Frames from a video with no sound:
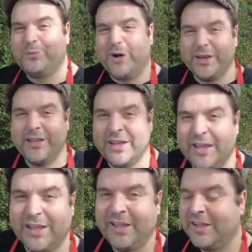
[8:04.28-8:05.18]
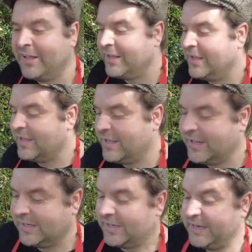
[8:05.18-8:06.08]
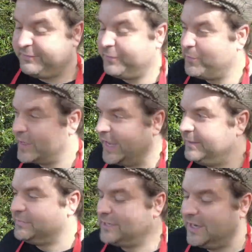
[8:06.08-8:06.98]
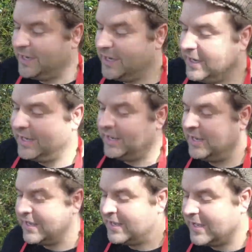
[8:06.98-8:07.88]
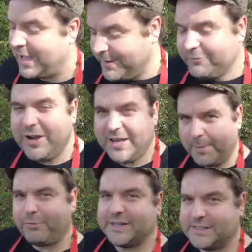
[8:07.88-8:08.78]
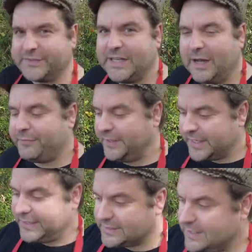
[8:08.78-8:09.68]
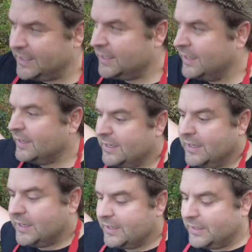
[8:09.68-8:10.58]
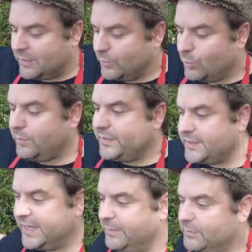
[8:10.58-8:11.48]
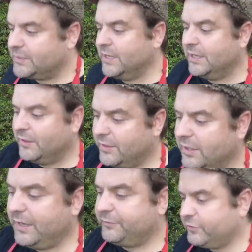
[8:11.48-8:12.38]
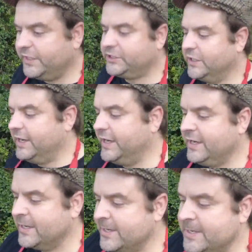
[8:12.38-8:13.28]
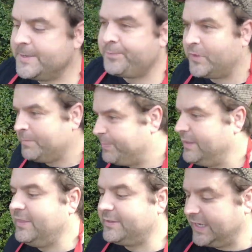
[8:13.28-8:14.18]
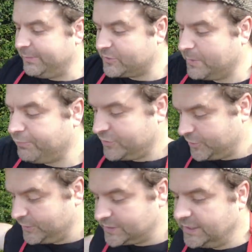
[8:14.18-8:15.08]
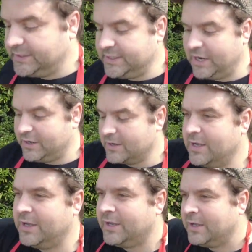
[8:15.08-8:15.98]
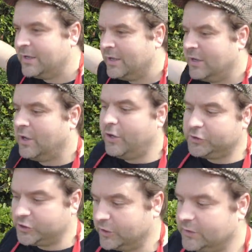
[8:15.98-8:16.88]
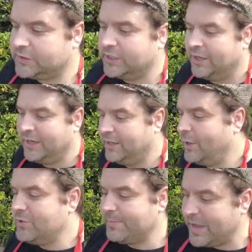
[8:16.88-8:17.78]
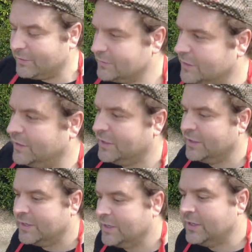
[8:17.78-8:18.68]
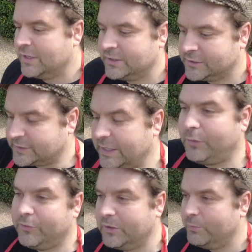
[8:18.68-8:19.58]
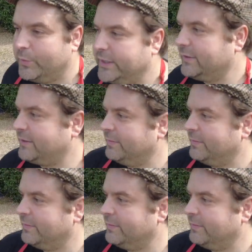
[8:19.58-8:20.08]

one in four games. I mean, really impressive stuff against all of the teams that have traditionally been the teams that produce these young hotshots, loan them out, sell them with